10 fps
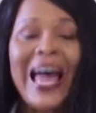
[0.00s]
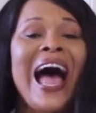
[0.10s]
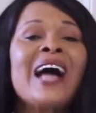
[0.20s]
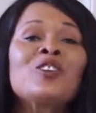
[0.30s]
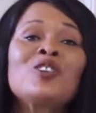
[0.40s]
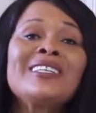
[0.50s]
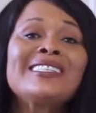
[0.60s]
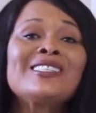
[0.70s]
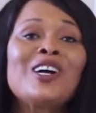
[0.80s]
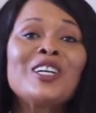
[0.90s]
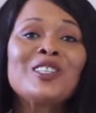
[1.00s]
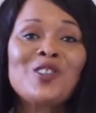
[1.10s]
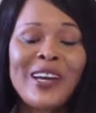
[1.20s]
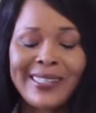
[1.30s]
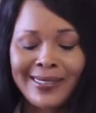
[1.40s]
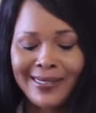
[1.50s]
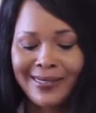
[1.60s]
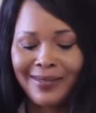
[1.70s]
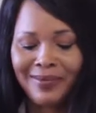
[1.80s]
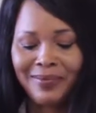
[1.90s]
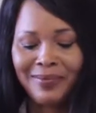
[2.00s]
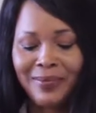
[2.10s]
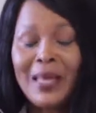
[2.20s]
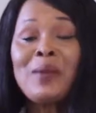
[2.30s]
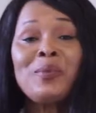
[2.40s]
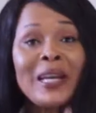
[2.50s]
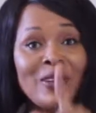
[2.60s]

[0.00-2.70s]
Actually, it's not a dress, but